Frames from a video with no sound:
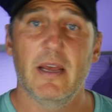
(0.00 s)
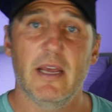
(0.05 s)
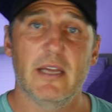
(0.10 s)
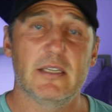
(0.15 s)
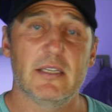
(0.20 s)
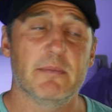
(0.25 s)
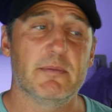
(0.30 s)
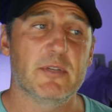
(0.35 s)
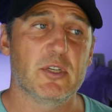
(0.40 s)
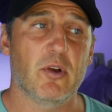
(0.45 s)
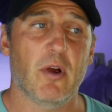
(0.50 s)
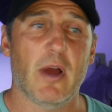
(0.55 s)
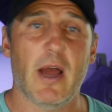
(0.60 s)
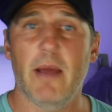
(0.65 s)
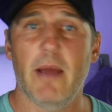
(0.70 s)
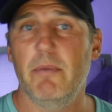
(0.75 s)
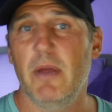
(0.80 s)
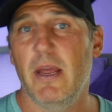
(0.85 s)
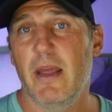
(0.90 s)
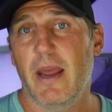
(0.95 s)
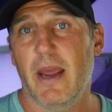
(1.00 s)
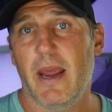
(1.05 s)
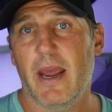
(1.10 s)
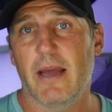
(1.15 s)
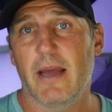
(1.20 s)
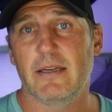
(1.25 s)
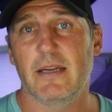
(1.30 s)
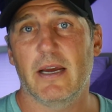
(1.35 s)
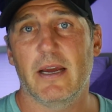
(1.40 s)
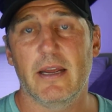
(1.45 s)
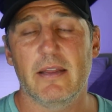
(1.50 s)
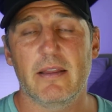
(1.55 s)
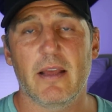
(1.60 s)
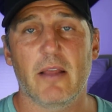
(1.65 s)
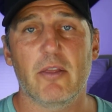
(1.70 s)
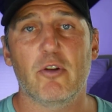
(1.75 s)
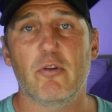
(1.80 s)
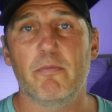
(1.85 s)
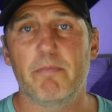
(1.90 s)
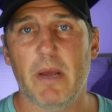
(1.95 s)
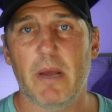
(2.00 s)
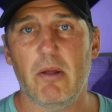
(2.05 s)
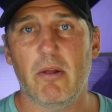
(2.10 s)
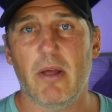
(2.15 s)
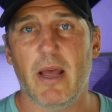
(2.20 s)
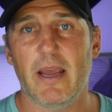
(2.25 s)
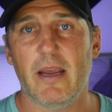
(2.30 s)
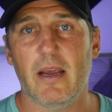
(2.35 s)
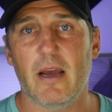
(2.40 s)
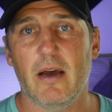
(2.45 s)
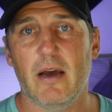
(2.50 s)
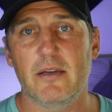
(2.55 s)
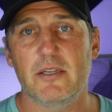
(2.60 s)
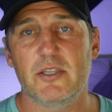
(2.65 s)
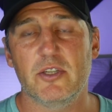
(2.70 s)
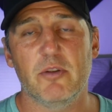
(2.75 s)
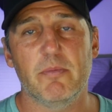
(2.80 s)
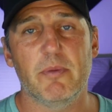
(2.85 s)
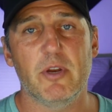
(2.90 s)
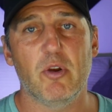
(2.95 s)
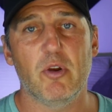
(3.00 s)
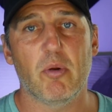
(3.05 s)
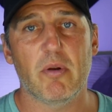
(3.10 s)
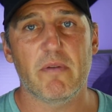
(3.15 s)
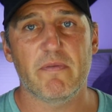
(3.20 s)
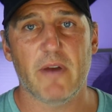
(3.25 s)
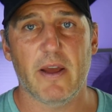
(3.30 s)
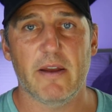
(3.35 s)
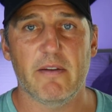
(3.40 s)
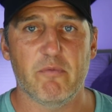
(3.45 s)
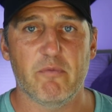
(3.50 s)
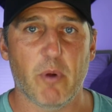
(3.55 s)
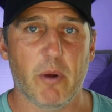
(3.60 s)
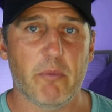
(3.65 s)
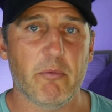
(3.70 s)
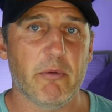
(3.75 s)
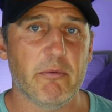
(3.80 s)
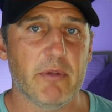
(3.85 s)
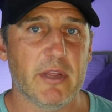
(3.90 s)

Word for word: Hit subscribe and uh, hit that little bell icon so you'll be notified of when we